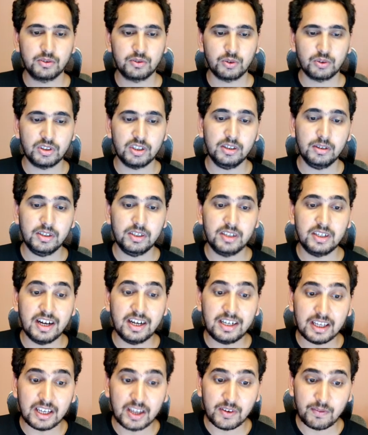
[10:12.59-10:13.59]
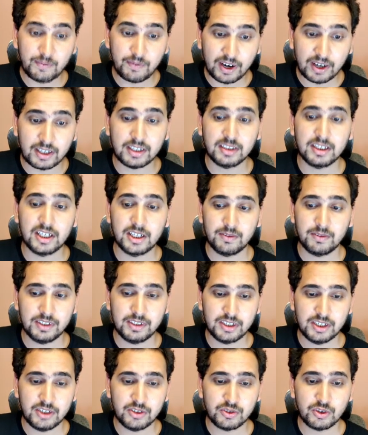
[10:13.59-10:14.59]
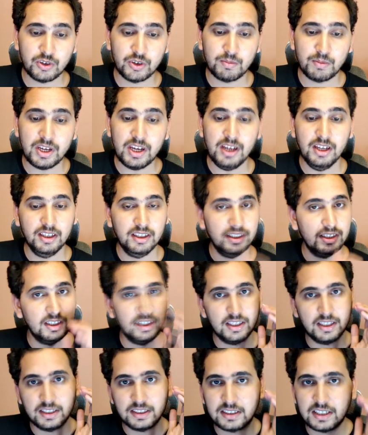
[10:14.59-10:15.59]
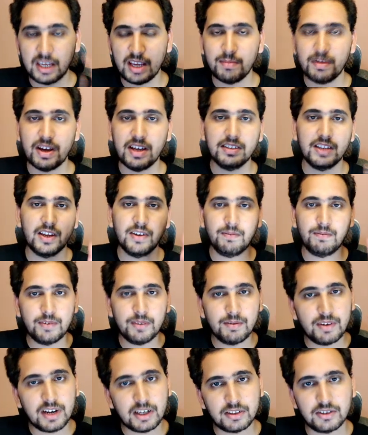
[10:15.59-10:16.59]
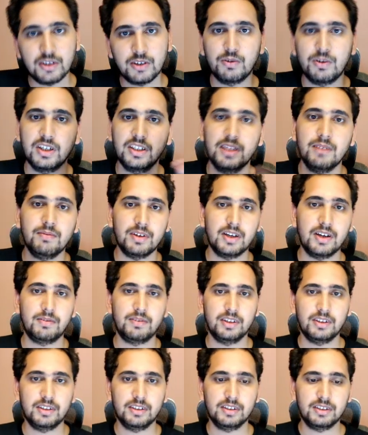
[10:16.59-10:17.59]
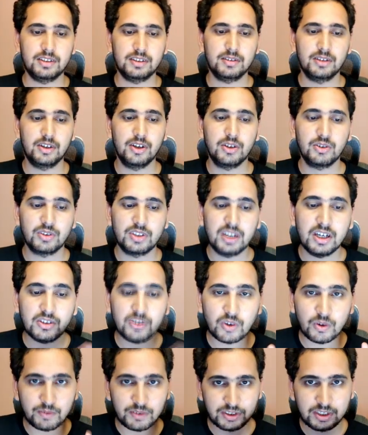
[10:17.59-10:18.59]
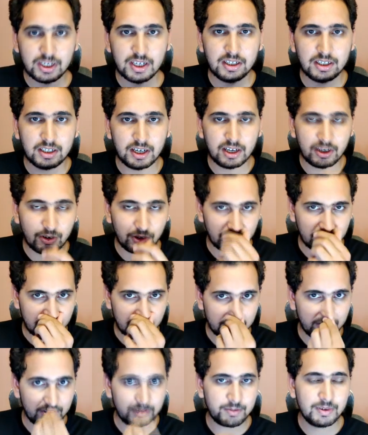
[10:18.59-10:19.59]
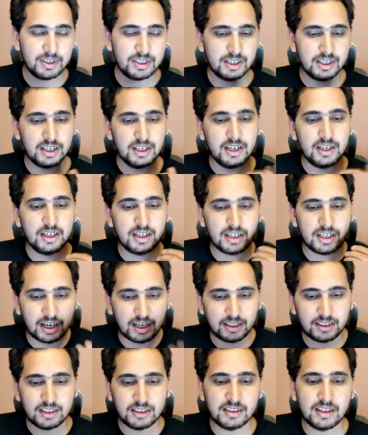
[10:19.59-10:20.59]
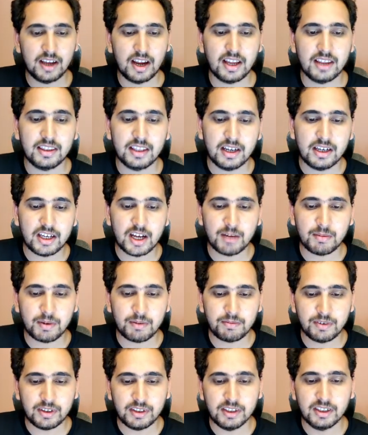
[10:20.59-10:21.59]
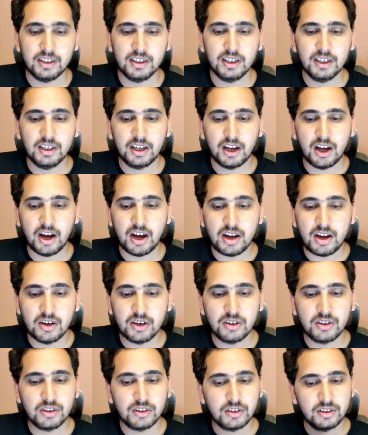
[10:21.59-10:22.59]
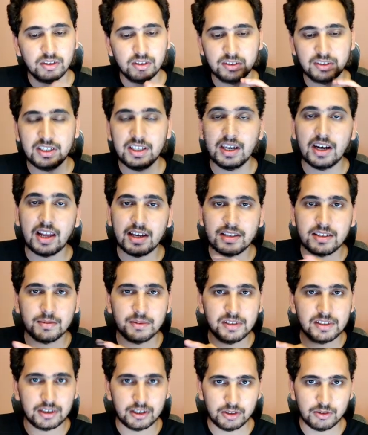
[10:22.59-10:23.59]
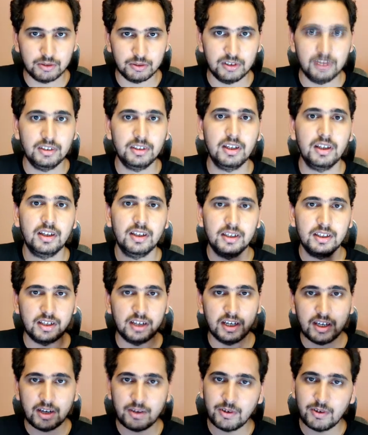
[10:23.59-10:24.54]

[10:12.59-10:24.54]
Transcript: So the net effect that we see should be same as if we were executing them one after the other. So there are sophisticated algorithms which basically detect this and then come up with a serializable schedule, right?